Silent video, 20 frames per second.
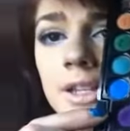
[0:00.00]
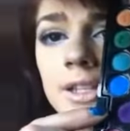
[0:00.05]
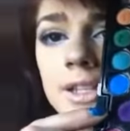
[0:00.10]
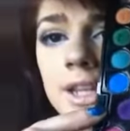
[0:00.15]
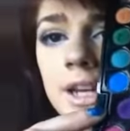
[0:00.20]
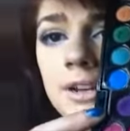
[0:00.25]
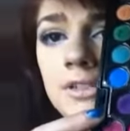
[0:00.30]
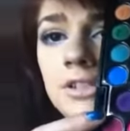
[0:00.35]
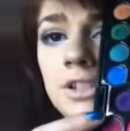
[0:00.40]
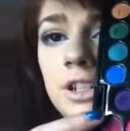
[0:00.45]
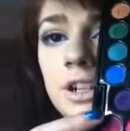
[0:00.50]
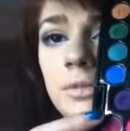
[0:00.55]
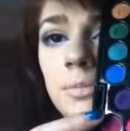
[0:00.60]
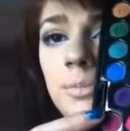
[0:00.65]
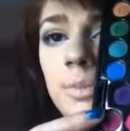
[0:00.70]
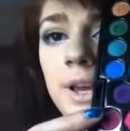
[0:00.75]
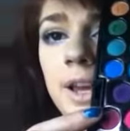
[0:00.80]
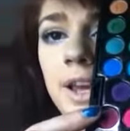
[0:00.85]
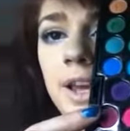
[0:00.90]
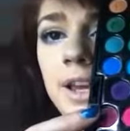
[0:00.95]
down to your
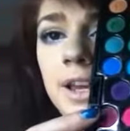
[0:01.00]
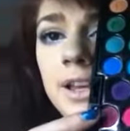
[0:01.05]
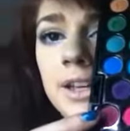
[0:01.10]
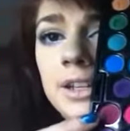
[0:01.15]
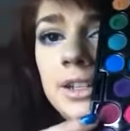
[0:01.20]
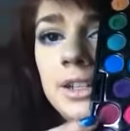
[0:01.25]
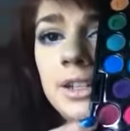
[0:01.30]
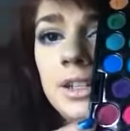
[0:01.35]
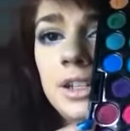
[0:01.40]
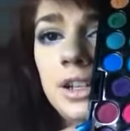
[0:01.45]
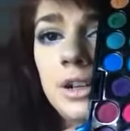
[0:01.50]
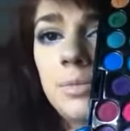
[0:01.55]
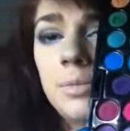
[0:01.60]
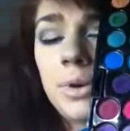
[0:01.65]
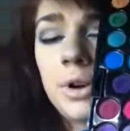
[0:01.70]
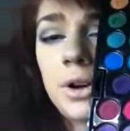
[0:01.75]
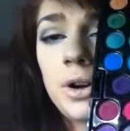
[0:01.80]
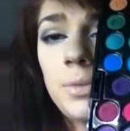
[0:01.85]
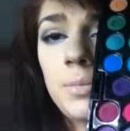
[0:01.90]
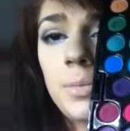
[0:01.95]
pinks, your
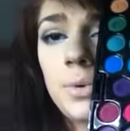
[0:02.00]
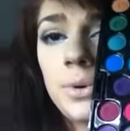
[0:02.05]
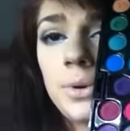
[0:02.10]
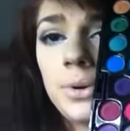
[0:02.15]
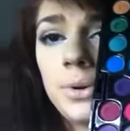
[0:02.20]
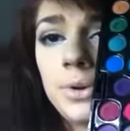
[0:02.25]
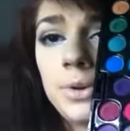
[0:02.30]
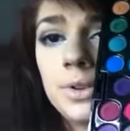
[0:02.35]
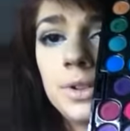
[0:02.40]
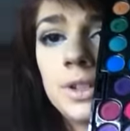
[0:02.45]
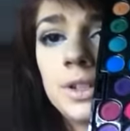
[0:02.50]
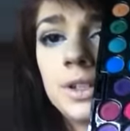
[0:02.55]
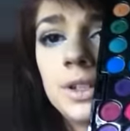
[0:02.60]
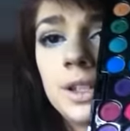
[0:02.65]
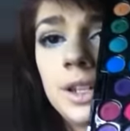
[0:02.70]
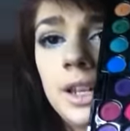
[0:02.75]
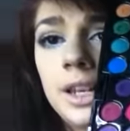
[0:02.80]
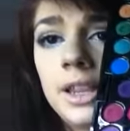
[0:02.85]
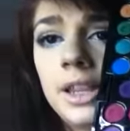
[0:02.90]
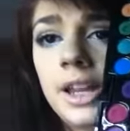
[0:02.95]
purples,
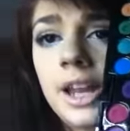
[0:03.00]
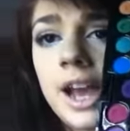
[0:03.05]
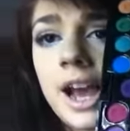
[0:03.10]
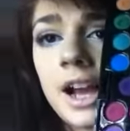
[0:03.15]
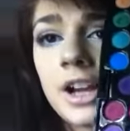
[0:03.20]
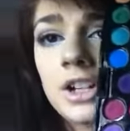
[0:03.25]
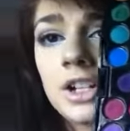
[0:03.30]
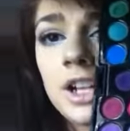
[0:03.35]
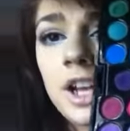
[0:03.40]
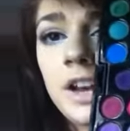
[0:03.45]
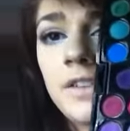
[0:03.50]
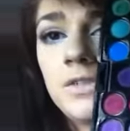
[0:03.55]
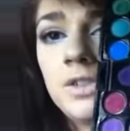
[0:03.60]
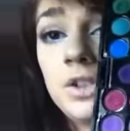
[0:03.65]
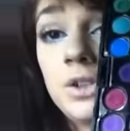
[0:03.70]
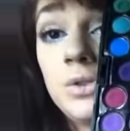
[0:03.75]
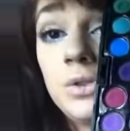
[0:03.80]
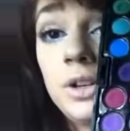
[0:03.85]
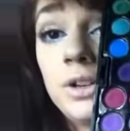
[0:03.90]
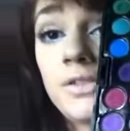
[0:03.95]
and they actually have
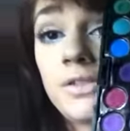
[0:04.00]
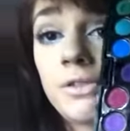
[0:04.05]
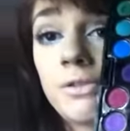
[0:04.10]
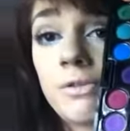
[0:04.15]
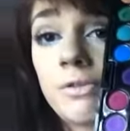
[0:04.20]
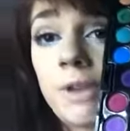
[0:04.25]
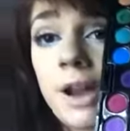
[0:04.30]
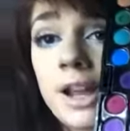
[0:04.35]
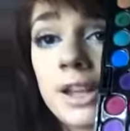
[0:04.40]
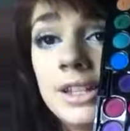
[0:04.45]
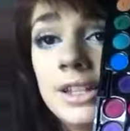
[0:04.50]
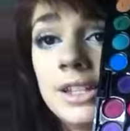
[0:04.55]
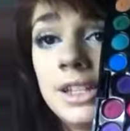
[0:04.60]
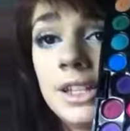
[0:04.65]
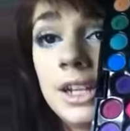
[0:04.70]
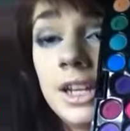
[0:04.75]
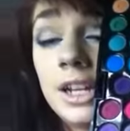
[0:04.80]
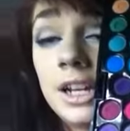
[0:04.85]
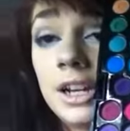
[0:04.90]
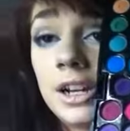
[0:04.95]
two different reds
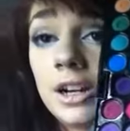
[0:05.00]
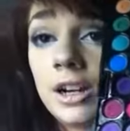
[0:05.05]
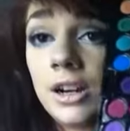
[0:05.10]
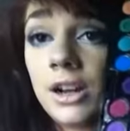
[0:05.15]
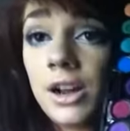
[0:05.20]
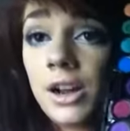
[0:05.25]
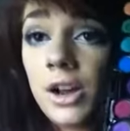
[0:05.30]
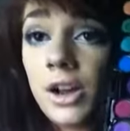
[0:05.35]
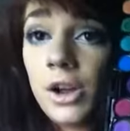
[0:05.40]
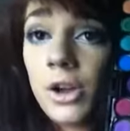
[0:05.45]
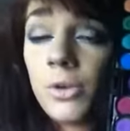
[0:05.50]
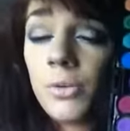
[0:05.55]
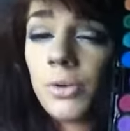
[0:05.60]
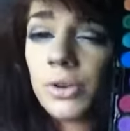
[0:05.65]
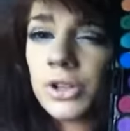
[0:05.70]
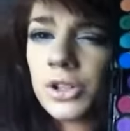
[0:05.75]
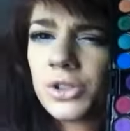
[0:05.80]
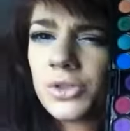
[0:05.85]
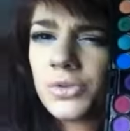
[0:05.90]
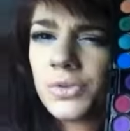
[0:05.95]
in here,
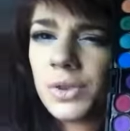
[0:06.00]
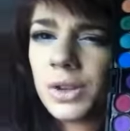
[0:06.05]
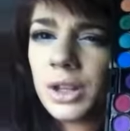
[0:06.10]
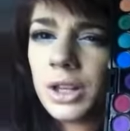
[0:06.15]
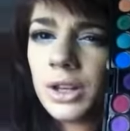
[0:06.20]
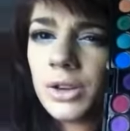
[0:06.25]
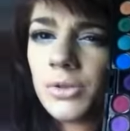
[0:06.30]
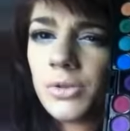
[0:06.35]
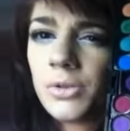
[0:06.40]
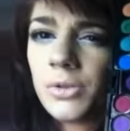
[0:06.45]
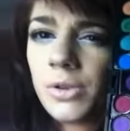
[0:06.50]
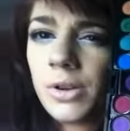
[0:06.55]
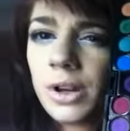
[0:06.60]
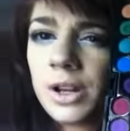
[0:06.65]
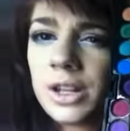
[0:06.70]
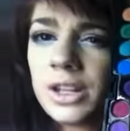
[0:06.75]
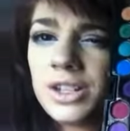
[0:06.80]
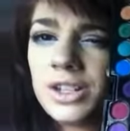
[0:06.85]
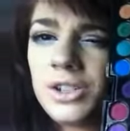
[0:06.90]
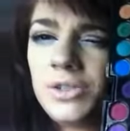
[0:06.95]
which is really cool
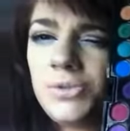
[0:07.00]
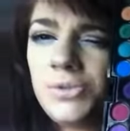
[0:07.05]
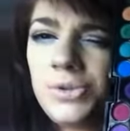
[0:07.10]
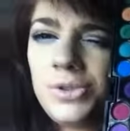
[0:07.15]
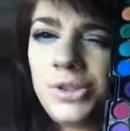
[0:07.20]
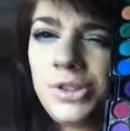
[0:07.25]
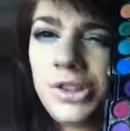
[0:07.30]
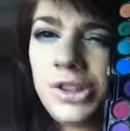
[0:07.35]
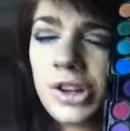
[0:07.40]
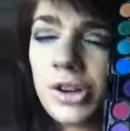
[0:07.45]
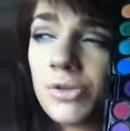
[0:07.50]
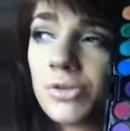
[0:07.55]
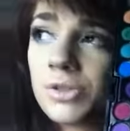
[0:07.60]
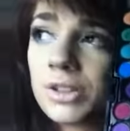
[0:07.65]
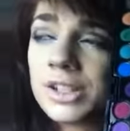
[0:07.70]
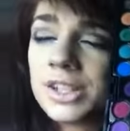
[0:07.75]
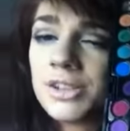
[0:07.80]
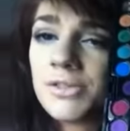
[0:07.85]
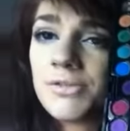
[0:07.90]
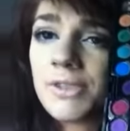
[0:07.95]
because you don't
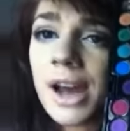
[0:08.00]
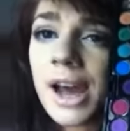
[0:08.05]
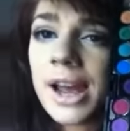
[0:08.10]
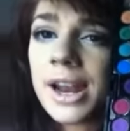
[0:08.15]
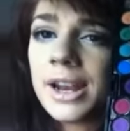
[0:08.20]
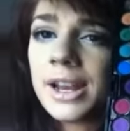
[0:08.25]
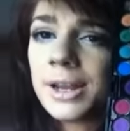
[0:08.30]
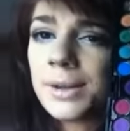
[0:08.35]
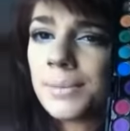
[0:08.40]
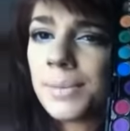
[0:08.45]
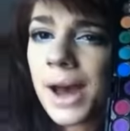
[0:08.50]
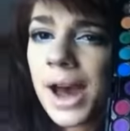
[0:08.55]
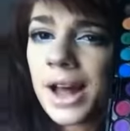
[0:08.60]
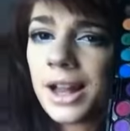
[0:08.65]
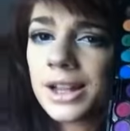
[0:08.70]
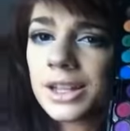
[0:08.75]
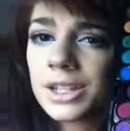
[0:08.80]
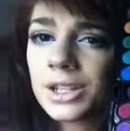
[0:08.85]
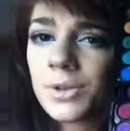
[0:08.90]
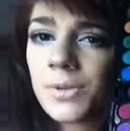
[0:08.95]
see red in
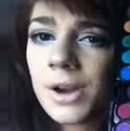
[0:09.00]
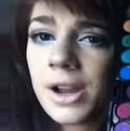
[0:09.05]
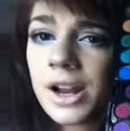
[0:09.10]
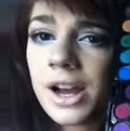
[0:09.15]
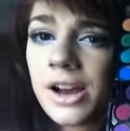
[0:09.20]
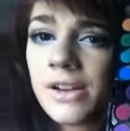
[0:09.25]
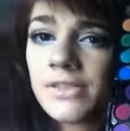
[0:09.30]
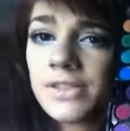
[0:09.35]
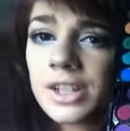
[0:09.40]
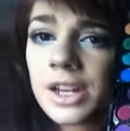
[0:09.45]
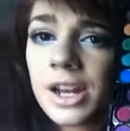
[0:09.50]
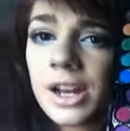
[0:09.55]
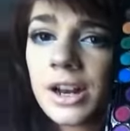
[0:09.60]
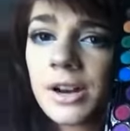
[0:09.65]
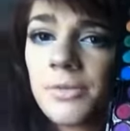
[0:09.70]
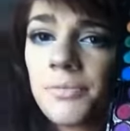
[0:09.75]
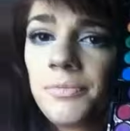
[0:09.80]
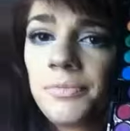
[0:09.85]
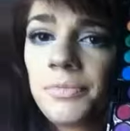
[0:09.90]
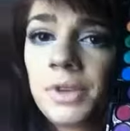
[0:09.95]
palettes quite often.
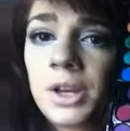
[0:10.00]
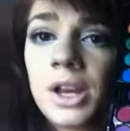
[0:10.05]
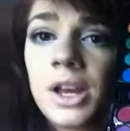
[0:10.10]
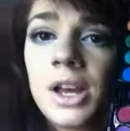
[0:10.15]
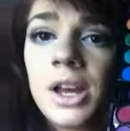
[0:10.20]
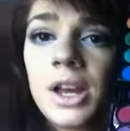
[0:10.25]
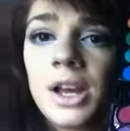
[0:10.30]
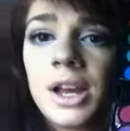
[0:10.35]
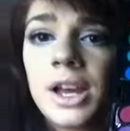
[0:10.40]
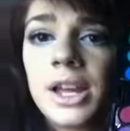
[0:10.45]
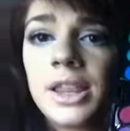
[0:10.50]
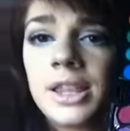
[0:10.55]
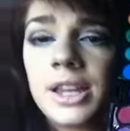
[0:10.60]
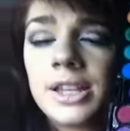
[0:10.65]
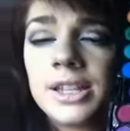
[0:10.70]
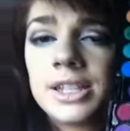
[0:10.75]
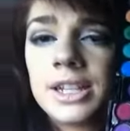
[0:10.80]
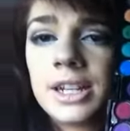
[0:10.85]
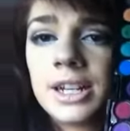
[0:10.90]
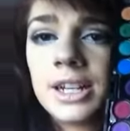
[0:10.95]
And
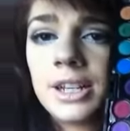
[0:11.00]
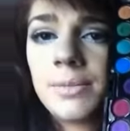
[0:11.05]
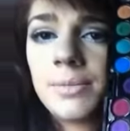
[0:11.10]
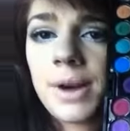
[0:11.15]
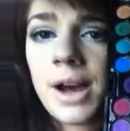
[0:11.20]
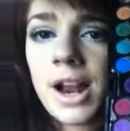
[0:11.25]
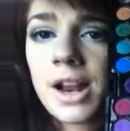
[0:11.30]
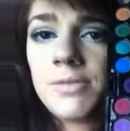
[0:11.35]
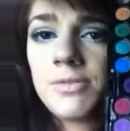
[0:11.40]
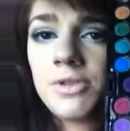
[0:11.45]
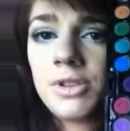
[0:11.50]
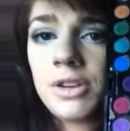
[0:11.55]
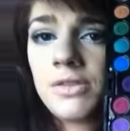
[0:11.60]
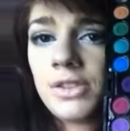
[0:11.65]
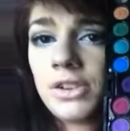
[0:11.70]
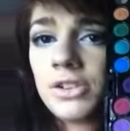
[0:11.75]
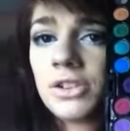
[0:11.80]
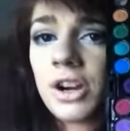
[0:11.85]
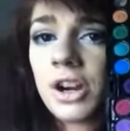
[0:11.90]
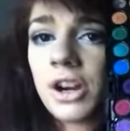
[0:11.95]
then down the bottom you have
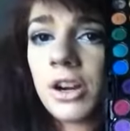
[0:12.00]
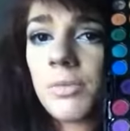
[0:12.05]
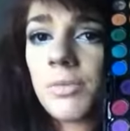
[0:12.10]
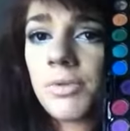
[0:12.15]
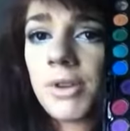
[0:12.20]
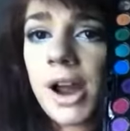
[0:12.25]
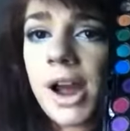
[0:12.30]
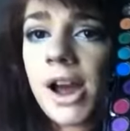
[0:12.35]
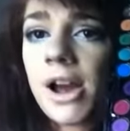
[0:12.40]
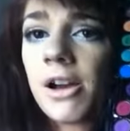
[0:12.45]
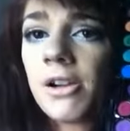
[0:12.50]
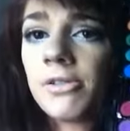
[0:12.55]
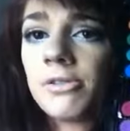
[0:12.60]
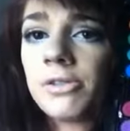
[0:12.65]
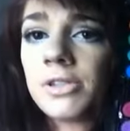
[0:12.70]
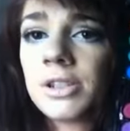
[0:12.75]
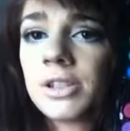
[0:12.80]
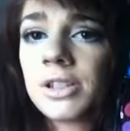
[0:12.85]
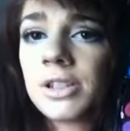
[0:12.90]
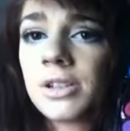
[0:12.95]
your darker
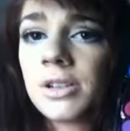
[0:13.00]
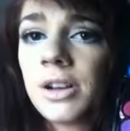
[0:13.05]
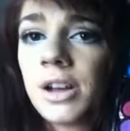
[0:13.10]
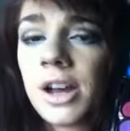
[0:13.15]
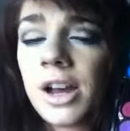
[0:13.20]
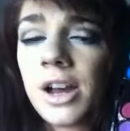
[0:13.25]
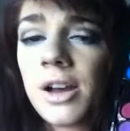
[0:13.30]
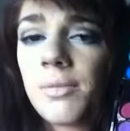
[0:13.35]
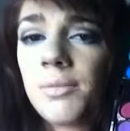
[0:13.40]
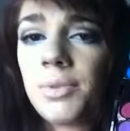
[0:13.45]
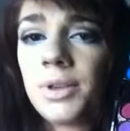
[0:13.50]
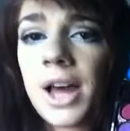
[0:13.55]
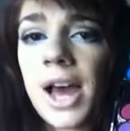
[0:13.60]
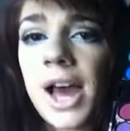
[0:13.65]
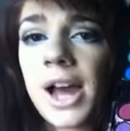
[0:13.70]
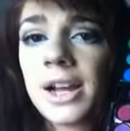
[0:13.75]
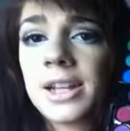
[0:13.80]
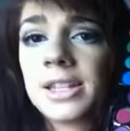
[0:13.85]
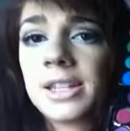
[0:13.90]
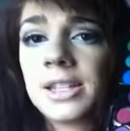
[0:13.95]
browns,
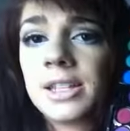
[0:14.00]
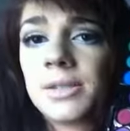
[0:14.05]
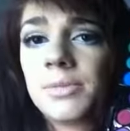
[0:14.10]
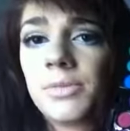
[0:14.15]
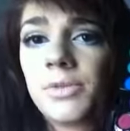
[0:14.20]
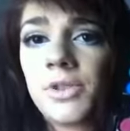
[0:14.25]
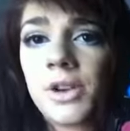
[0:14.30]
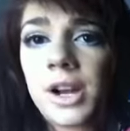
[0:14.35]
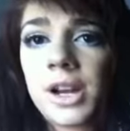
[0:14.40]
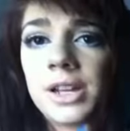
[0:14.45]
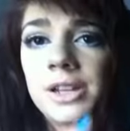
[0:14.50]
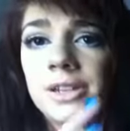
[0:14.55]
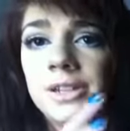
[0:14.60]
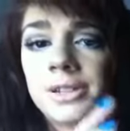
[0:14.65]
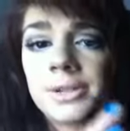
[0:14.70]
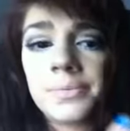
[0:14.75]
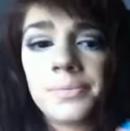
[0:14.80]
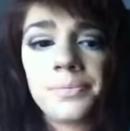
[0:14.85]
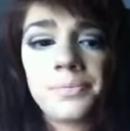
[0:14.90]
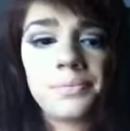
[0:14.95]
blacks, and some
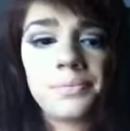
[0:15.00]
grays.